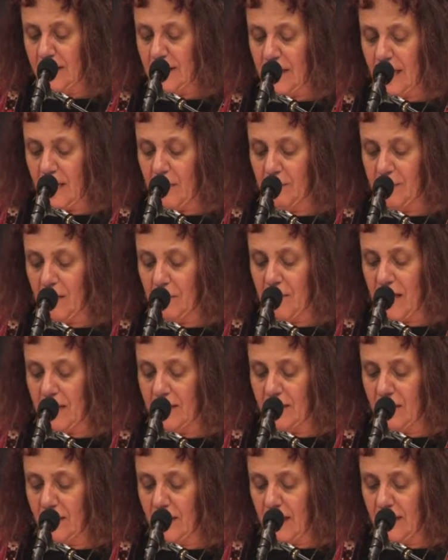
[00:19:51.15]
to
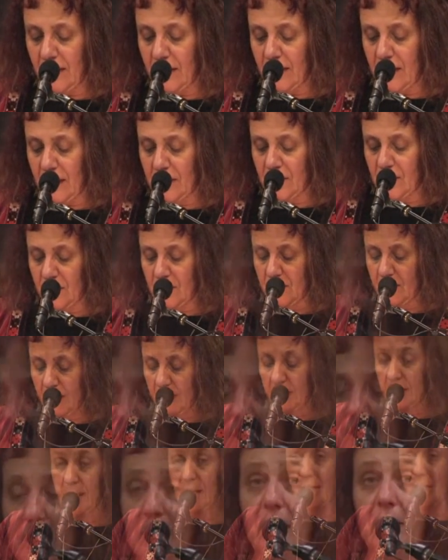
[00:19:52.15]
implement the United Nations
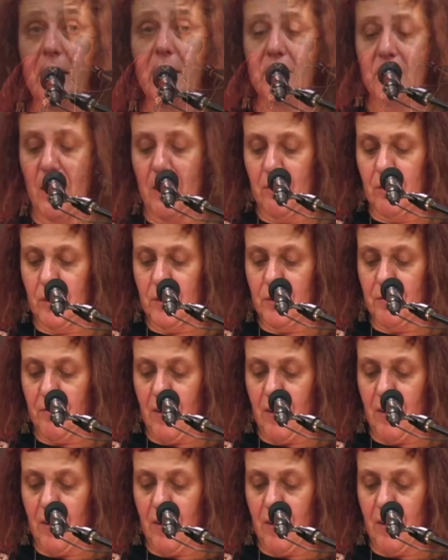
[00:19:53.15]
Secretary General's